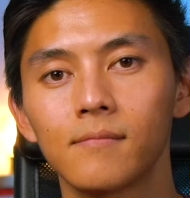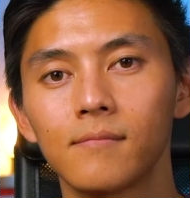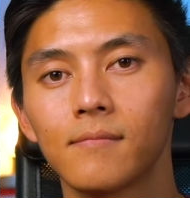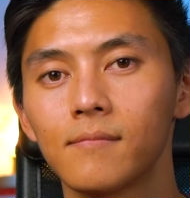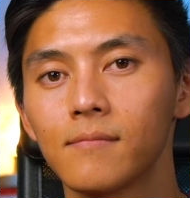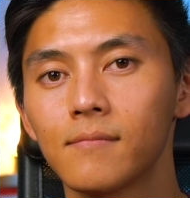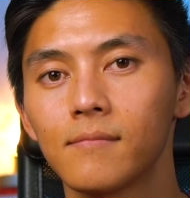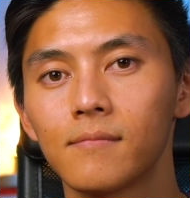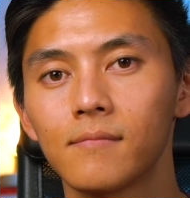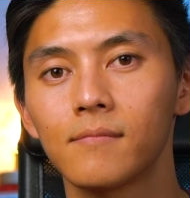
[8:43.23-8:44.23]

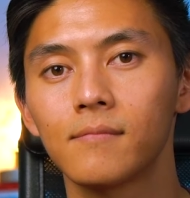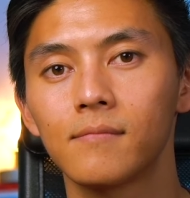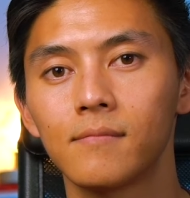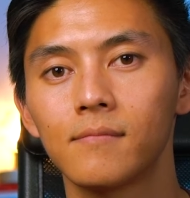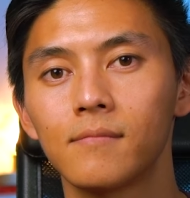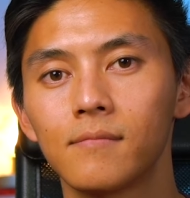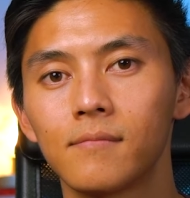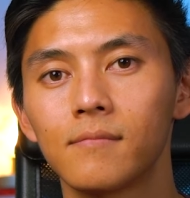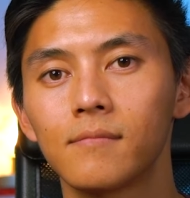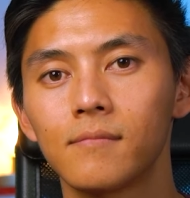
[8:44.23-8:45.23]

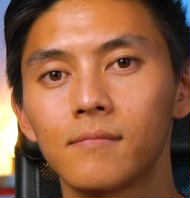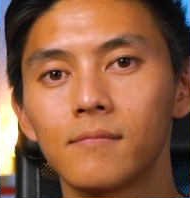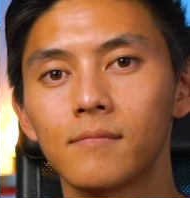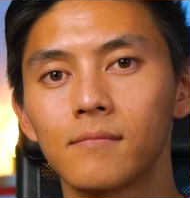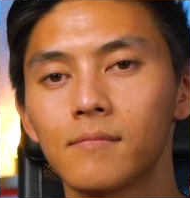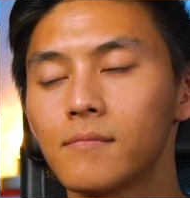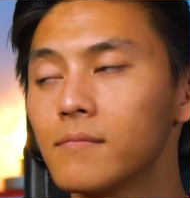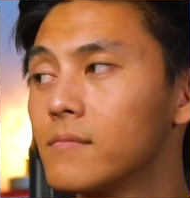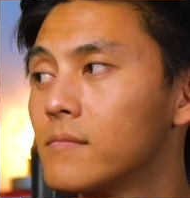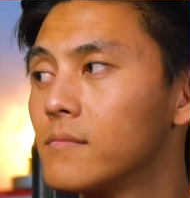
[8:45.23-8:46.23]

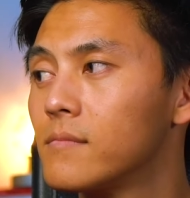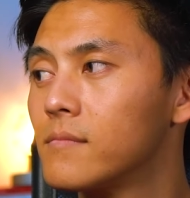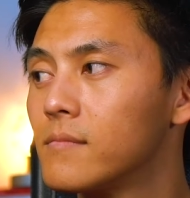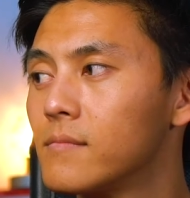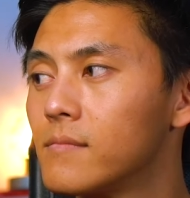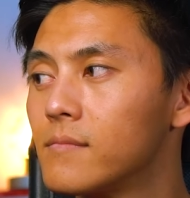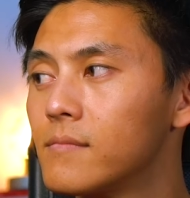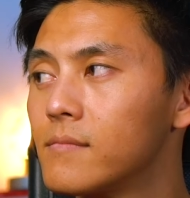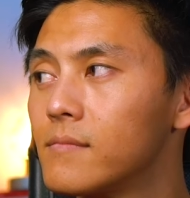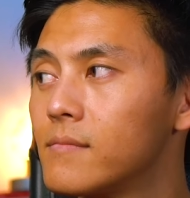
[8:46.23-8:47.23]

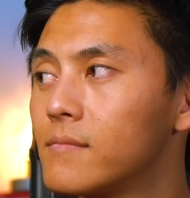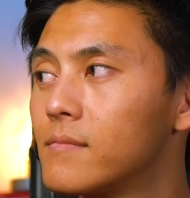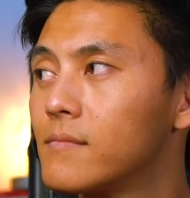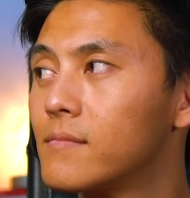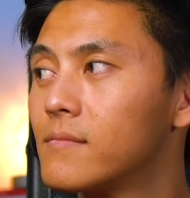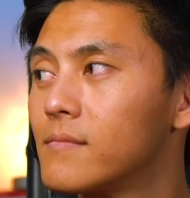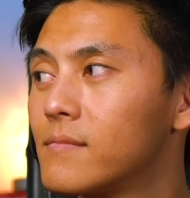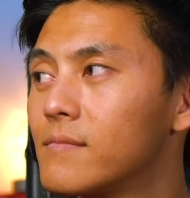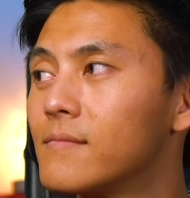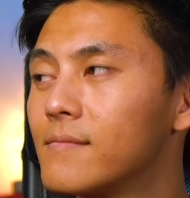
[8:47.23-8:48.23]

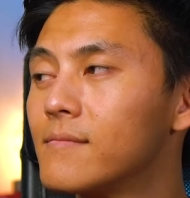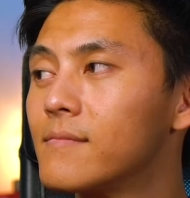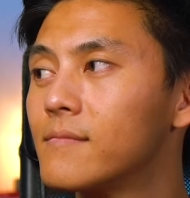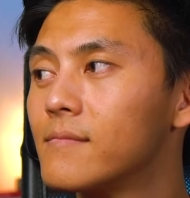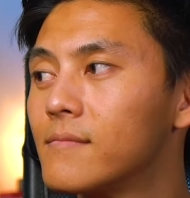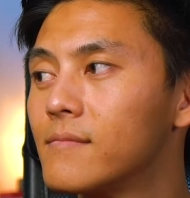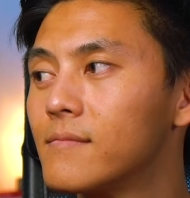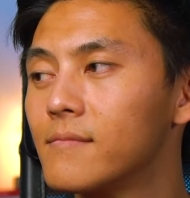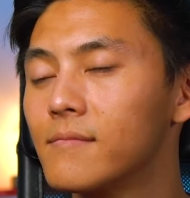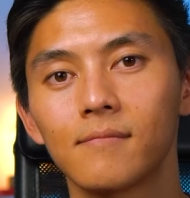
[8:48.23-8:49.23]

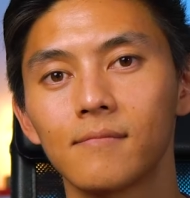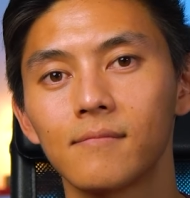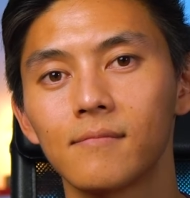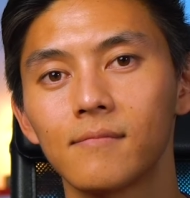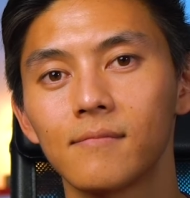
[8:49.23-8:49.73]
(not speaking)